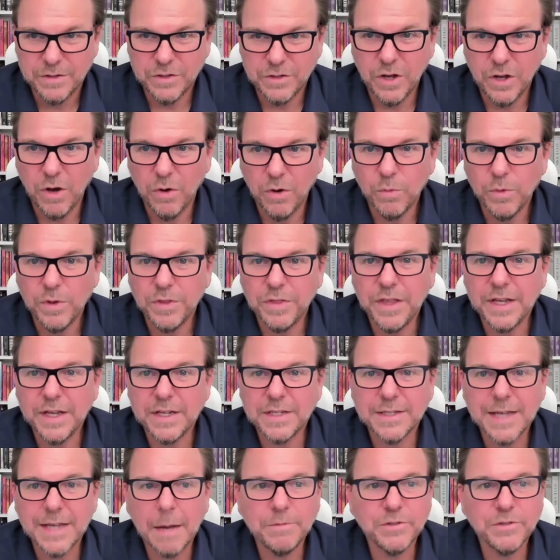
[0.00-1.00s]
So with the
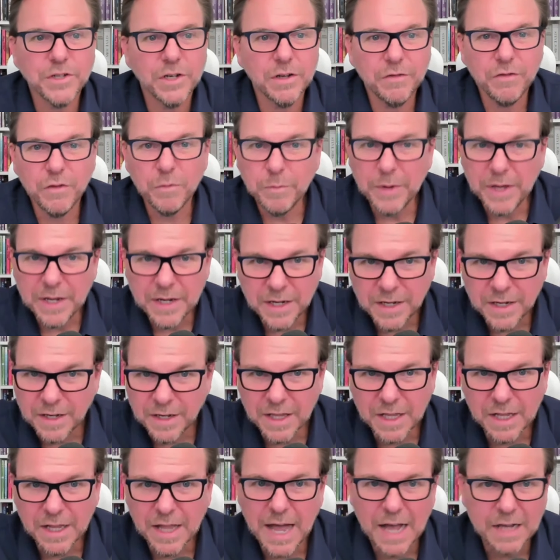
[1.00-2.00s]
exception, if you've been
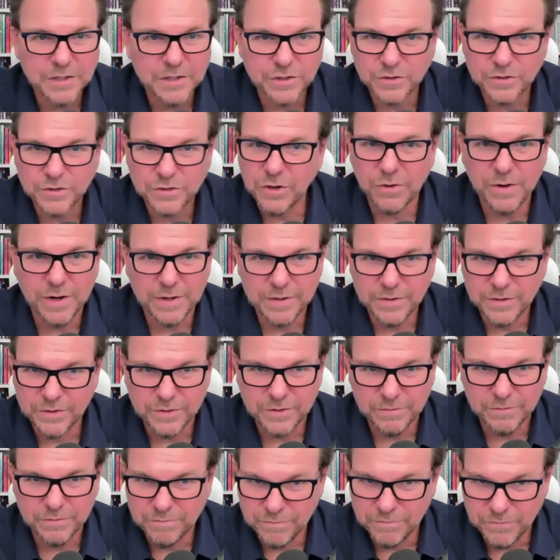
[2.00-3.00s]
in the class, don't
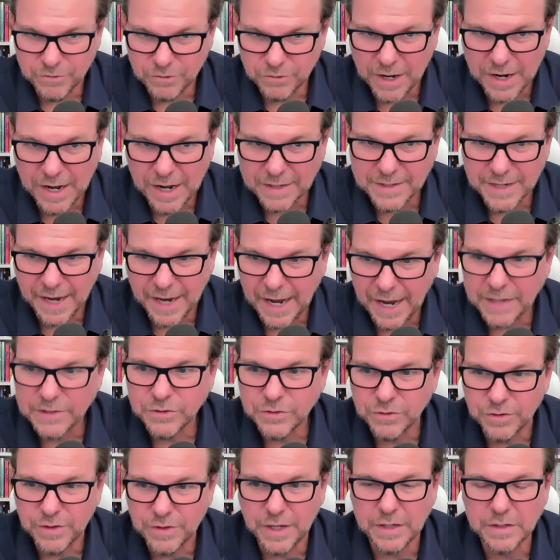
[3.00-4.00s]
try not to
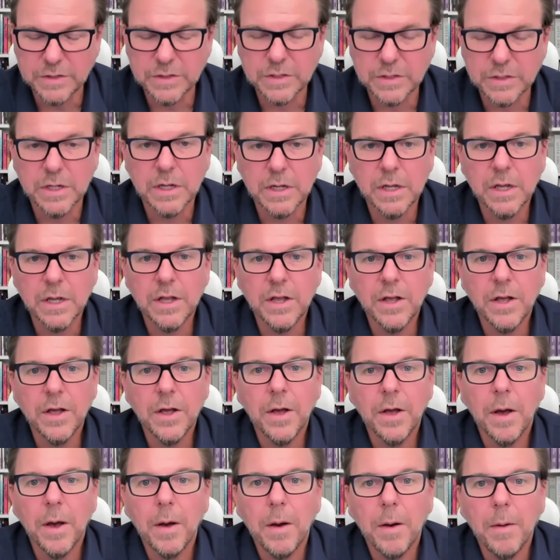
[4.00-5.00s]
answer this,
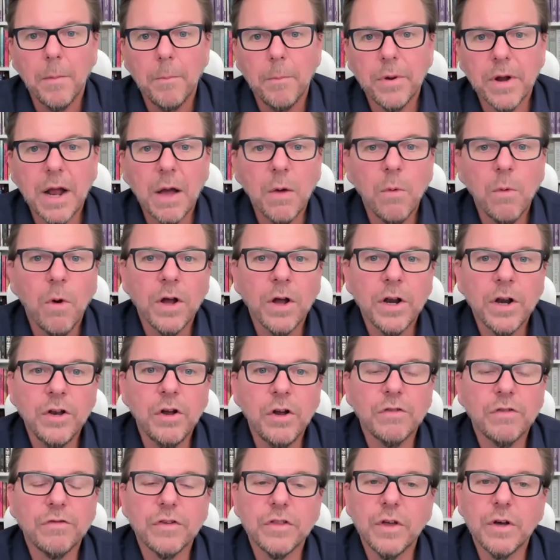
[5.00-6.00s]
but I want
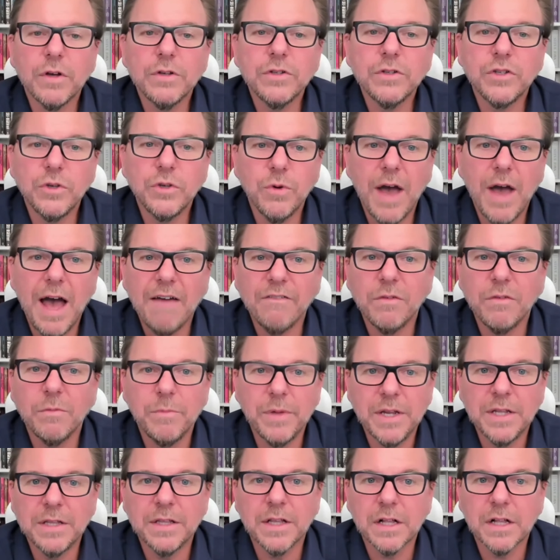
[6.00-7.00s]
to know, for those of you who
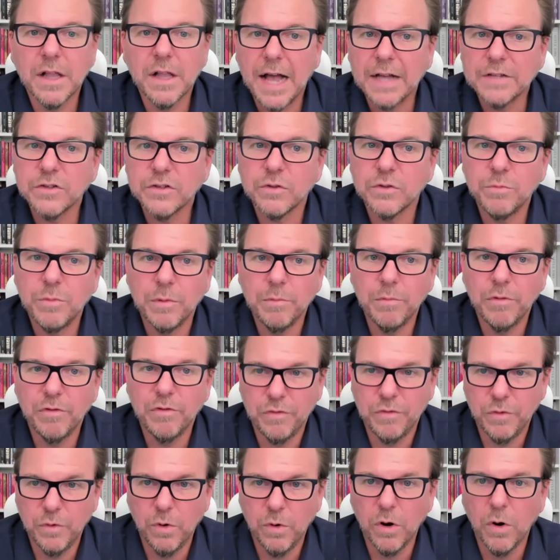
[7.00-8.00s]
haven't been in the class with me
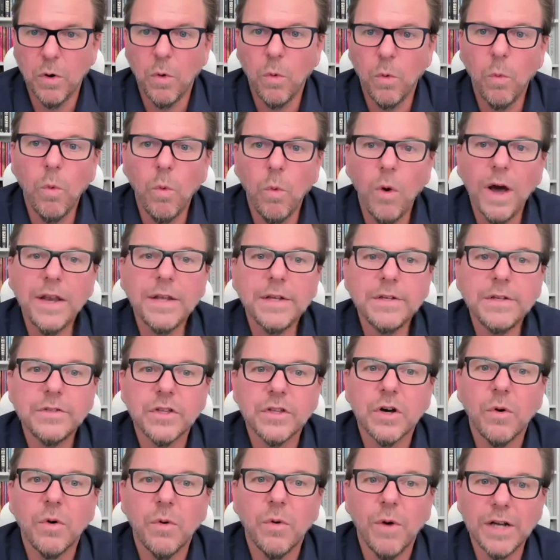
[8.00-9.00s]
before, what
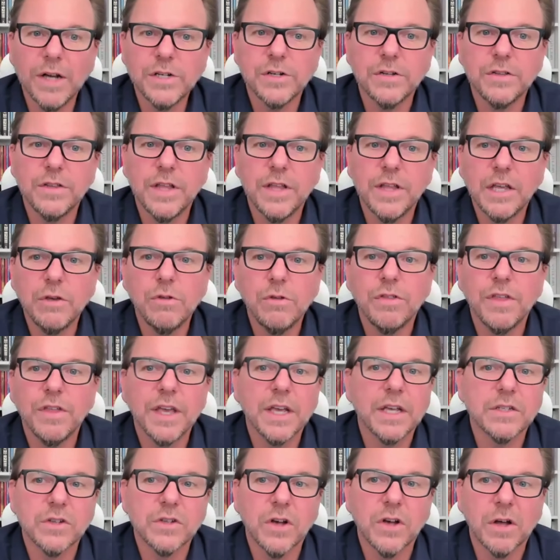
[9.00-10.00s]
is the question that you
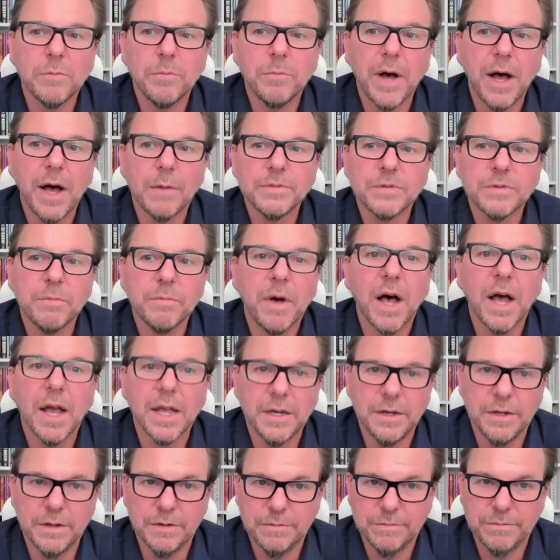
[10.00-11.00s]
think is on Bob's
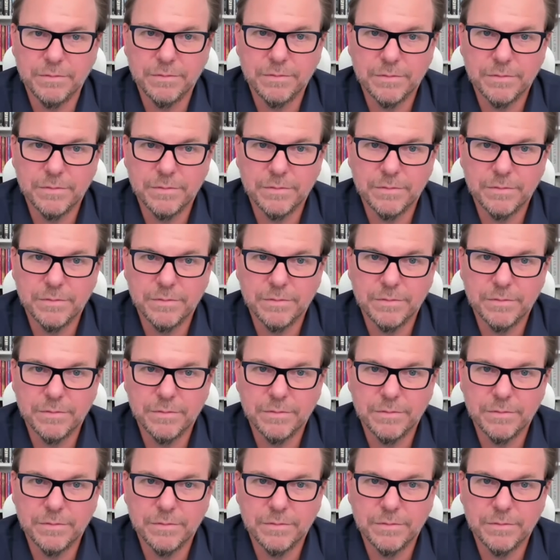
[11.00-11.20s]
mind